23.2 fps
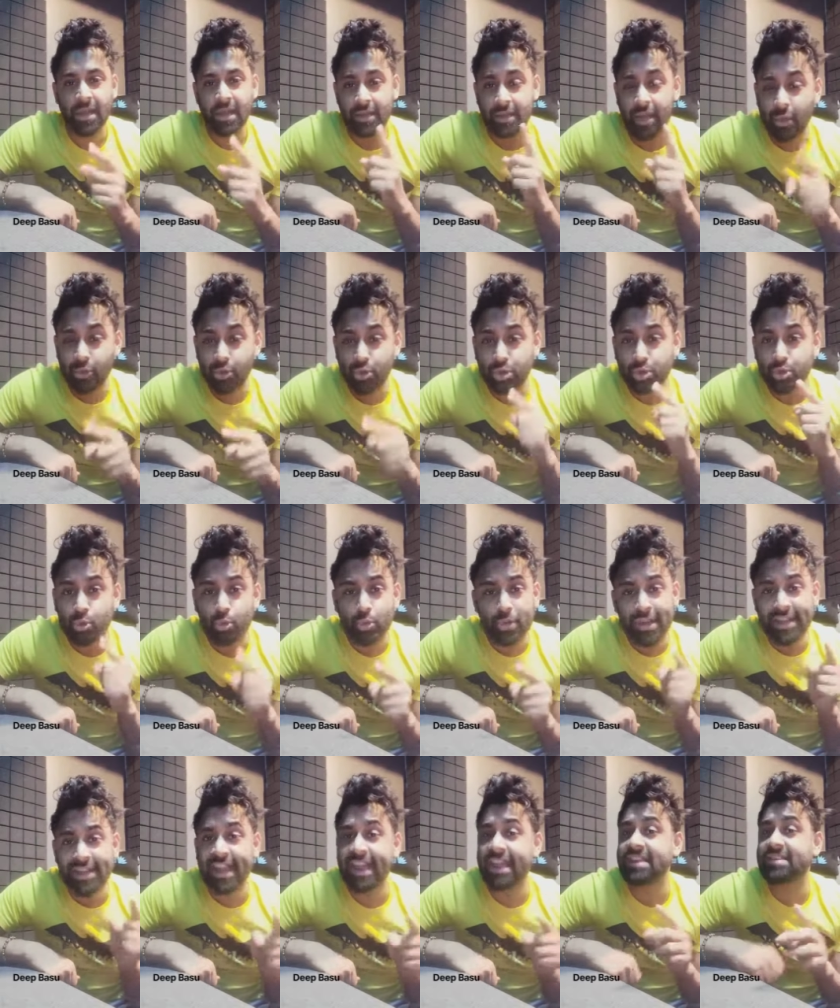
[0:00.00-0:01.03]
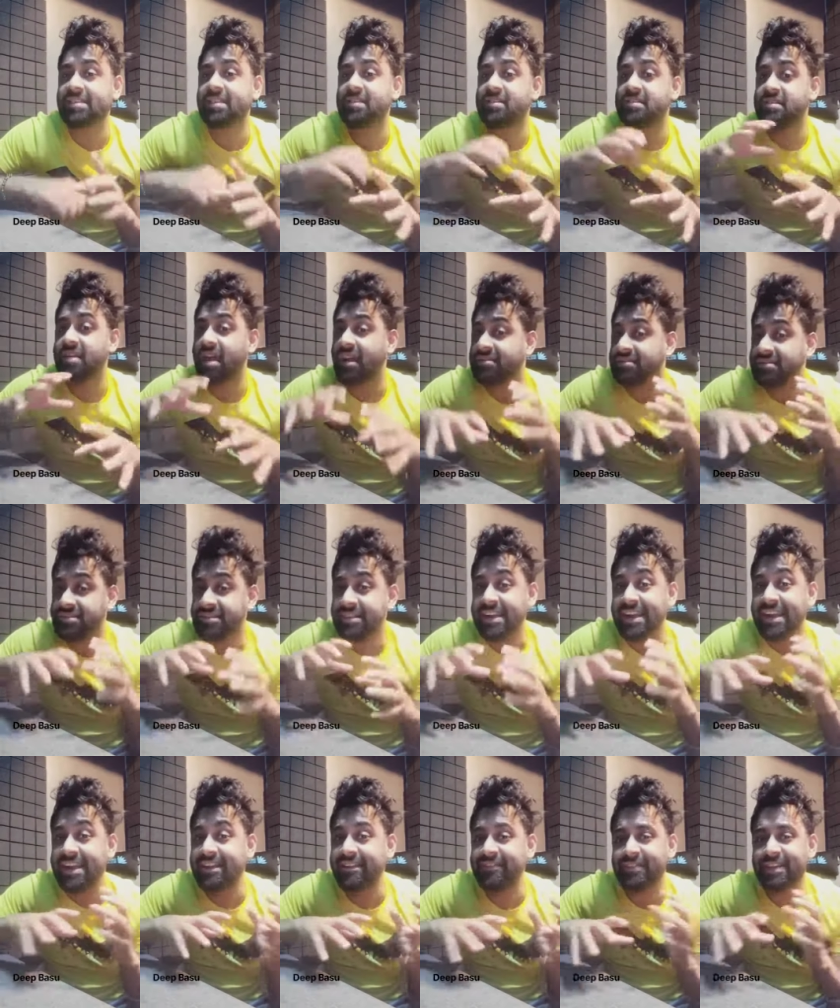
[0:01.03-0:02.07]
Now the story takes another
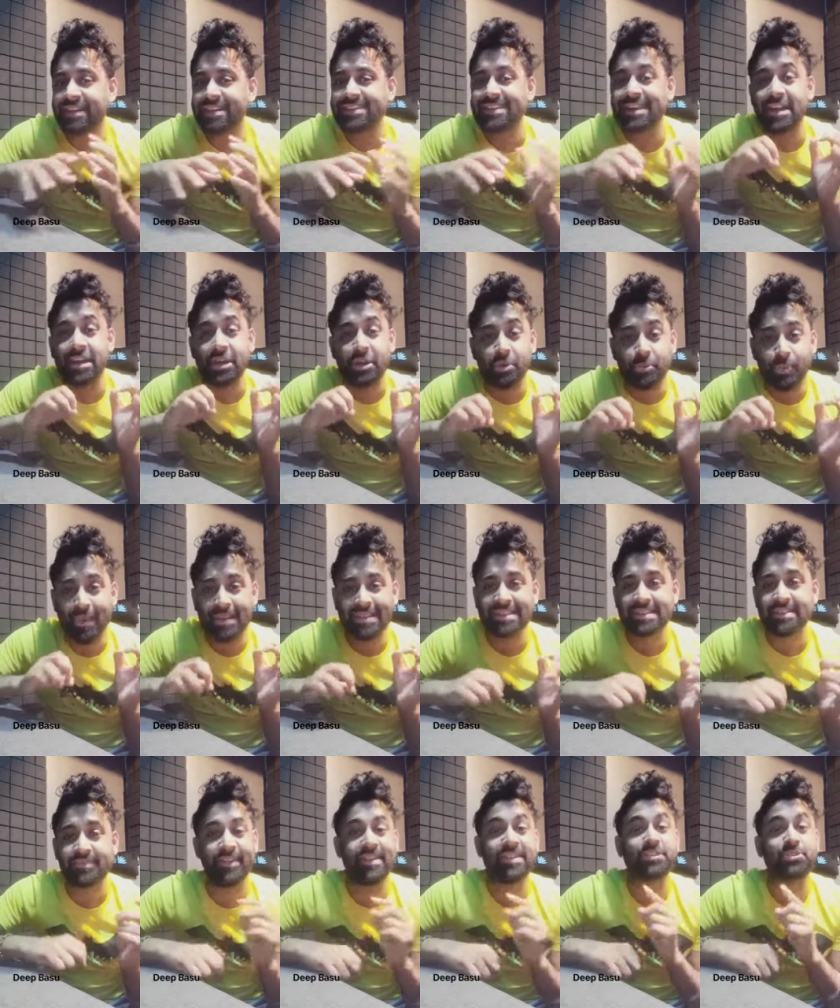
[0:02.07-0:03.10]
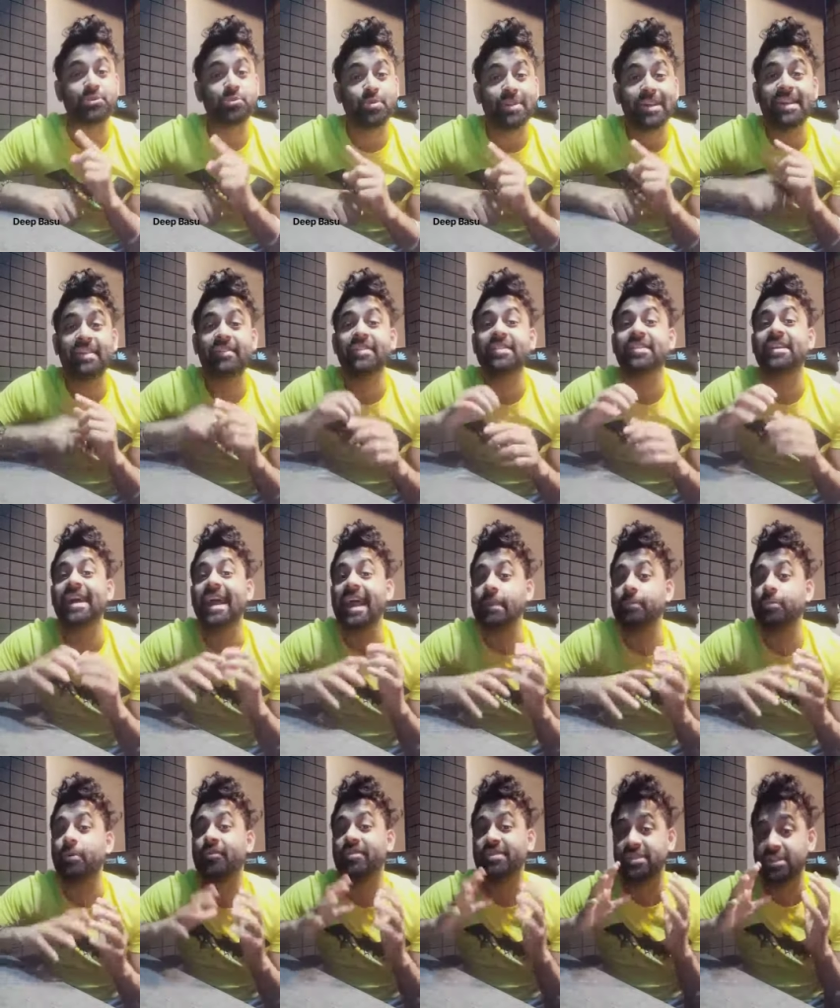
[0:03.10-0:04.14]
interesting twist when Sudhir, with the
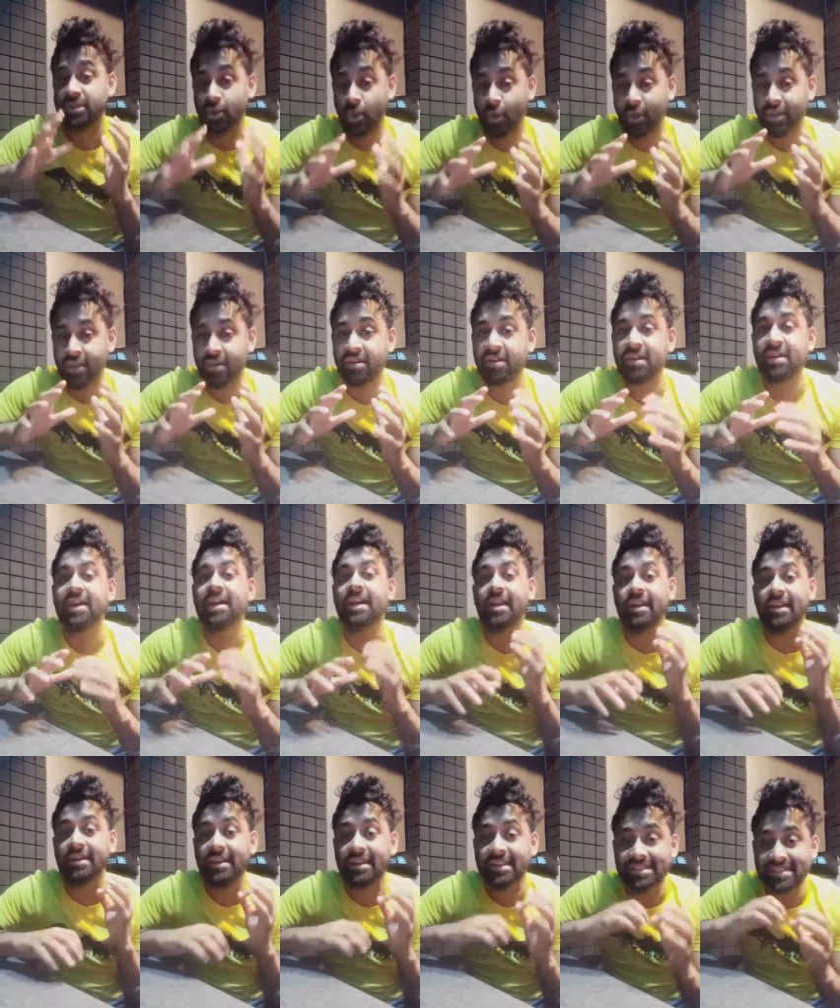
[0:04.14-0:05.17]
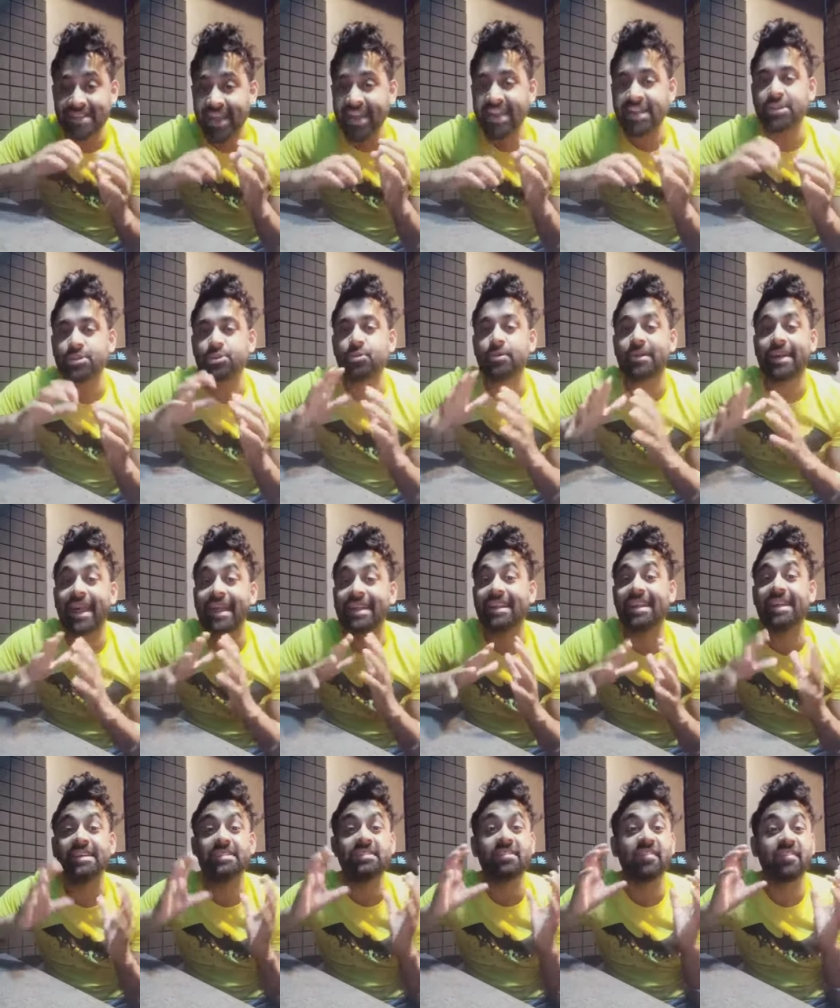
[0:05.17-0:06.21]
help of his lawyer, decides to
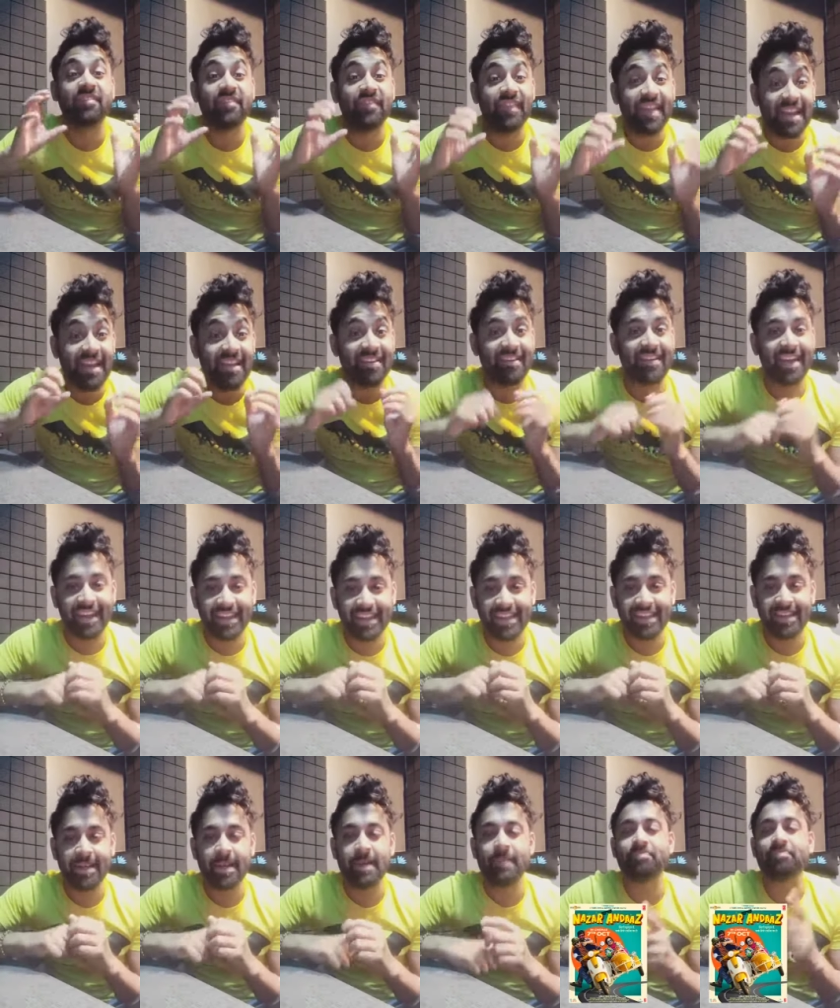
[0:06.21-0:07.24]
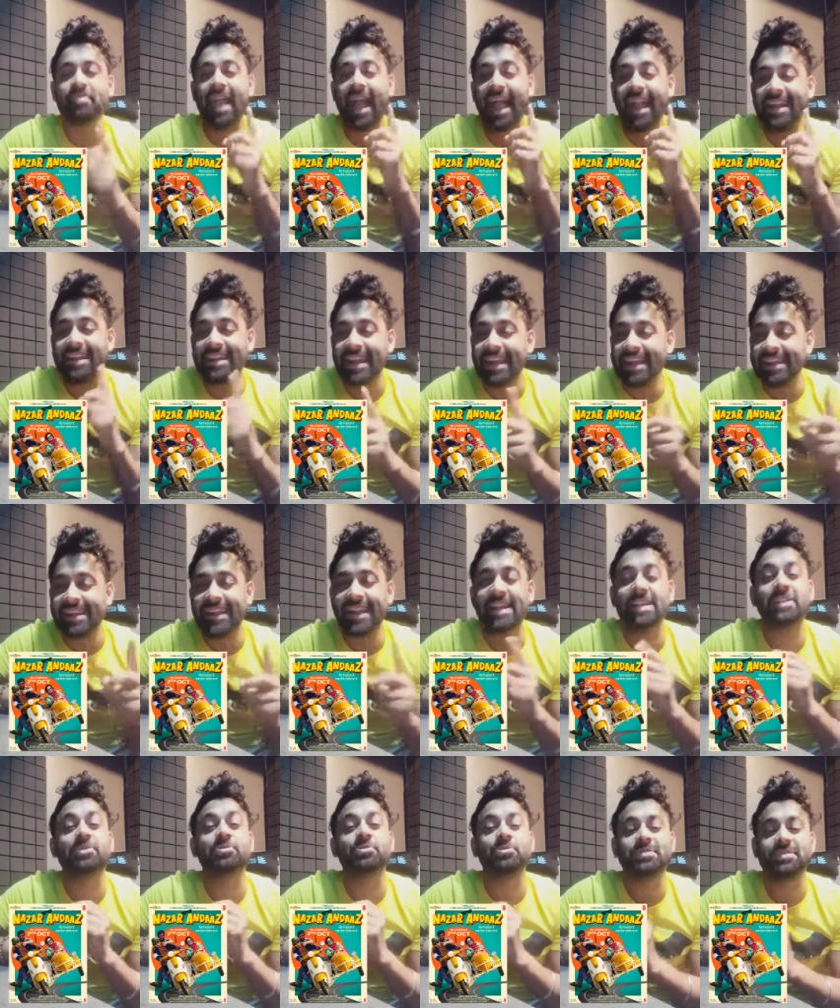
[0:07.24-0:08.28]
get his will ready and
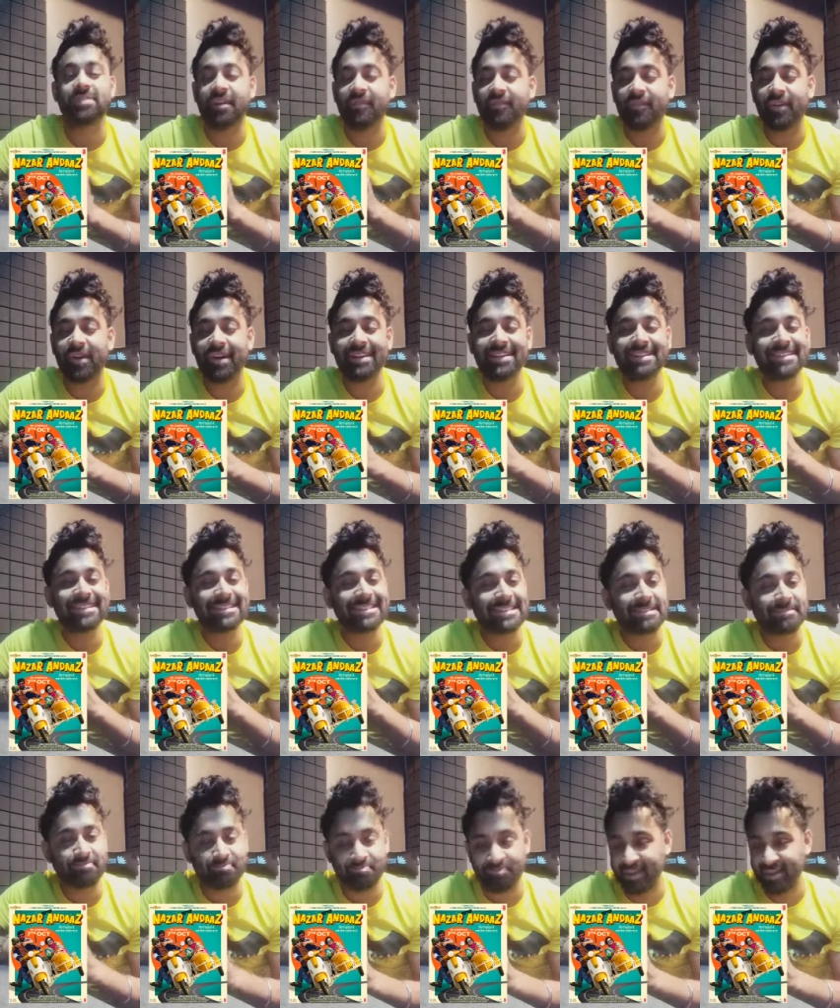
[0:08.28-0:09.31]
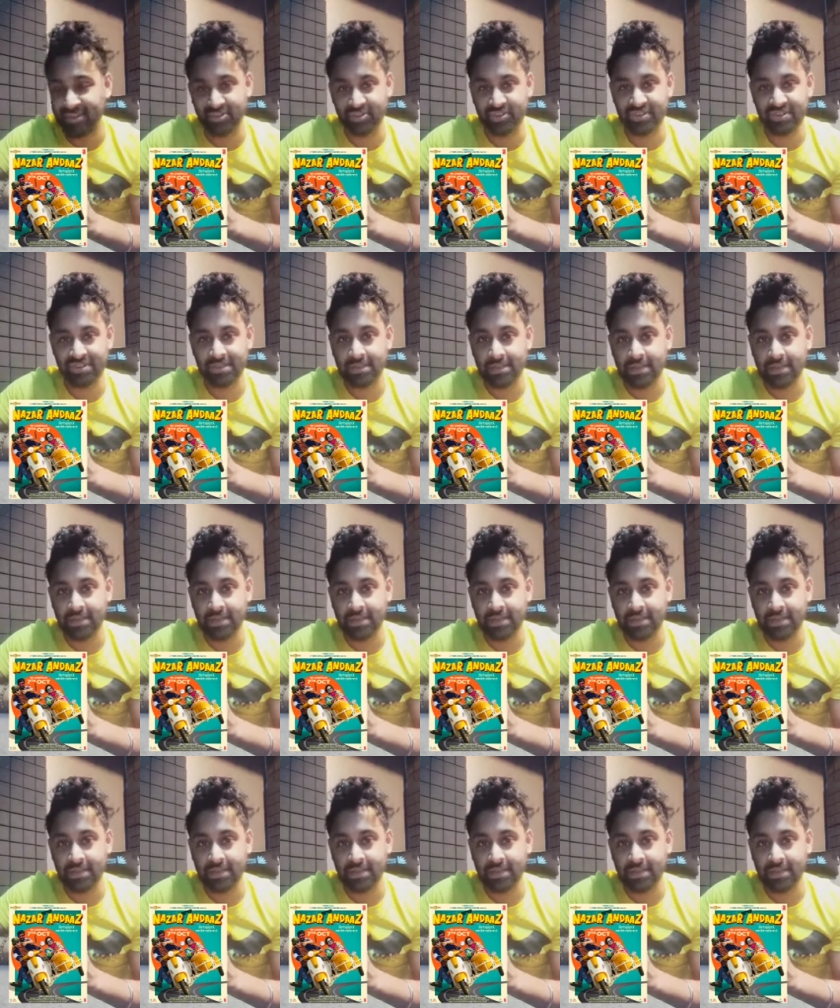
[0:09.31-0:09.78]
dedicate to someone special.